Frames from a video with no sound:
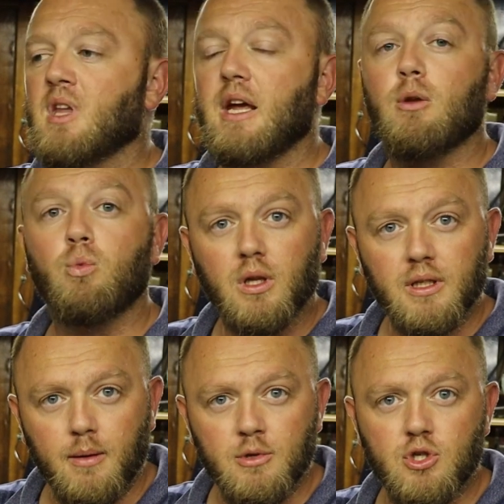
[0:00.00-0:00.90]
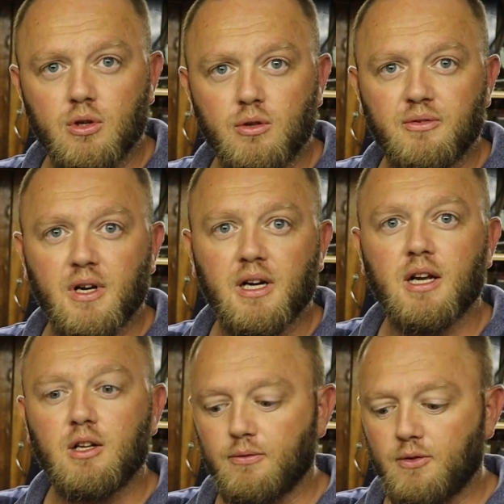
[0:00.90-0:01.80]
it will damage your roof rack.
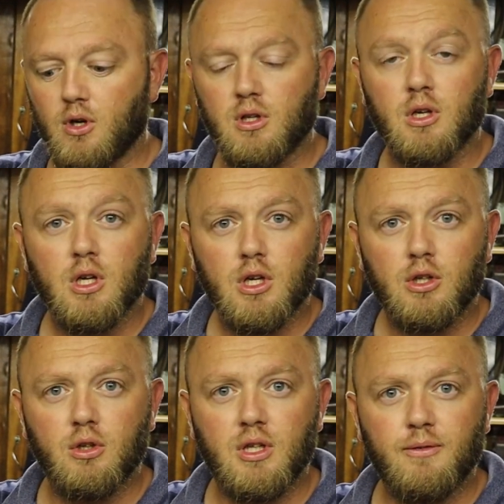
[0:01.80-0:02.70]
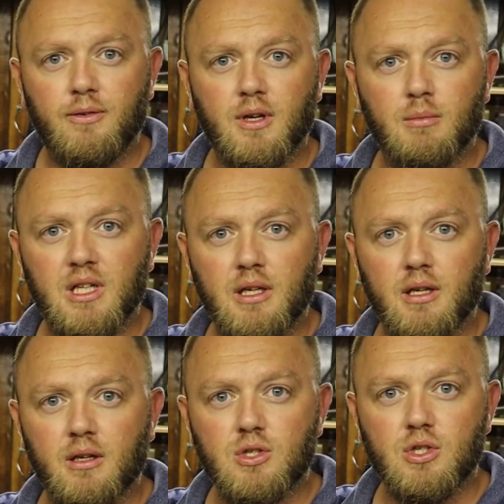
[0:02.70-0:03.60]
And you've got 2 different
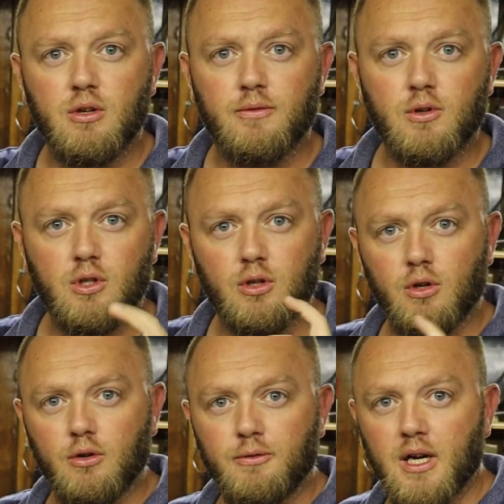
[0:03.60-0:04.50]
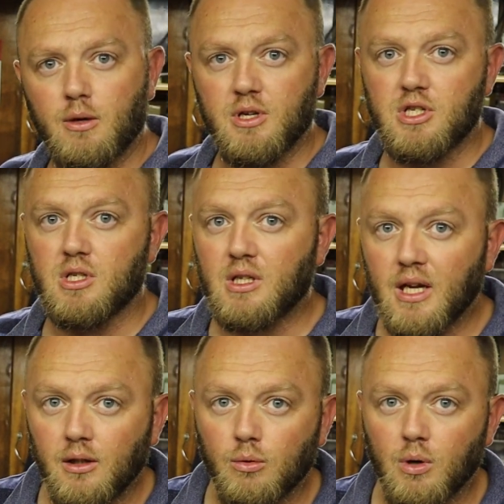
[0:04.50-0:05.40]
materials. So you've got your roof rack, which is
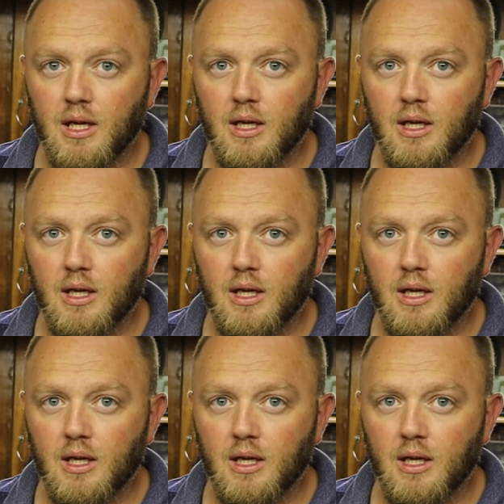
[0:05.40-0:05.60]
10-to-1